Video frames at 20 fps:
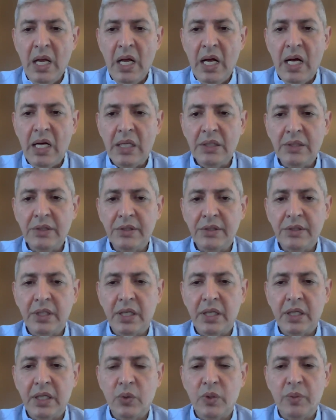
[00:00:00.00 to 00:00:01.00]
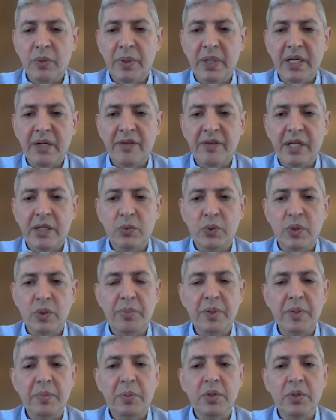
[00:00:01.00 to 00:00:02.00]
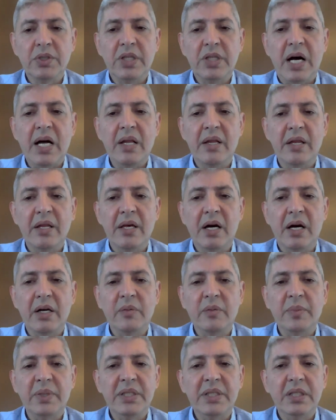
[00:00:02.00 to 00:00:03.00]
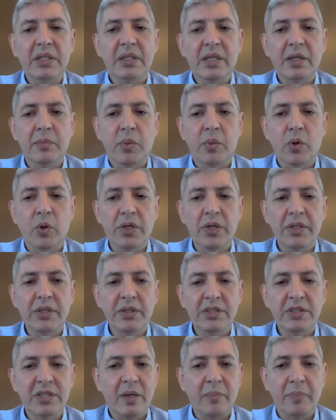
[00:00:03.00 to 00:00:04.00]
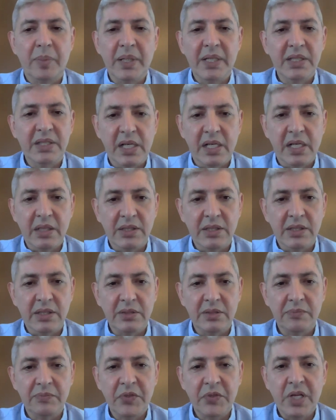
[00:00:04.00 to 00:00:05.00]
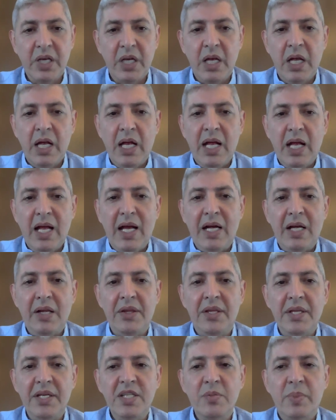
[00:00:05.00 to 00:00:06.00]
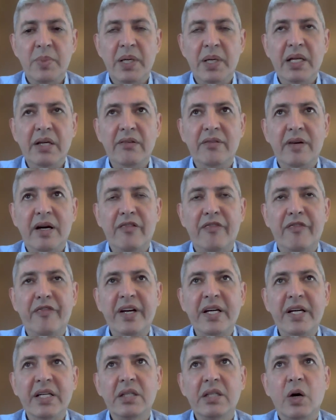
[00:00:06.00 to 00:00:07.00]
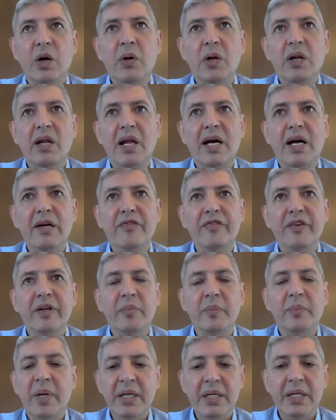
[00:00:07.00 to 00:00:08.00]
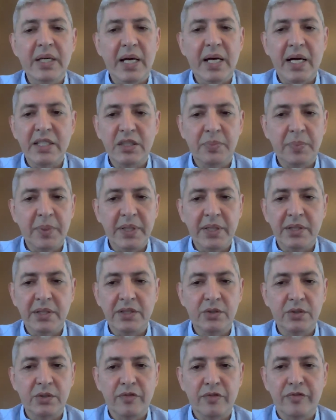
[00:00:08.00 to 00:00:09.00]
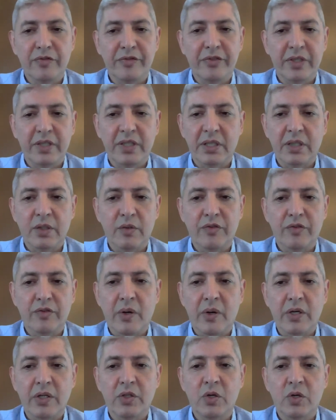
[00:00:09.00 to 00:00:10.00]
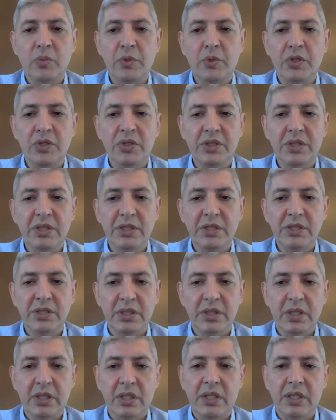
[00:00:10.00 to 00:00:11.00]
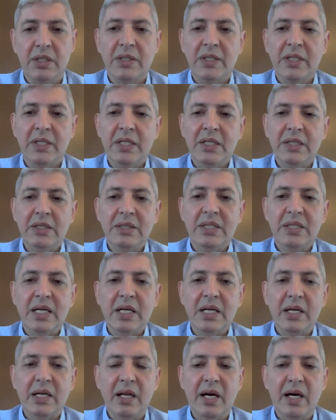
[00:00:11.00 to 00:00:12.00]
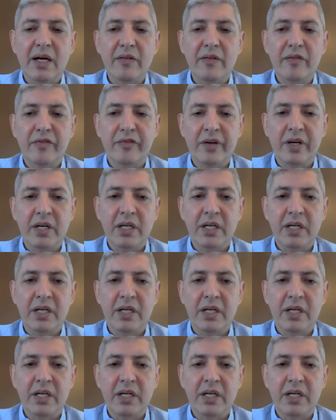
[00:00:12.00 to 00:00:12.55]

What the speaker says: And we believe that when people die, they are immediately born someplace else. And this belief affects our life in many aspects of our community's daily life.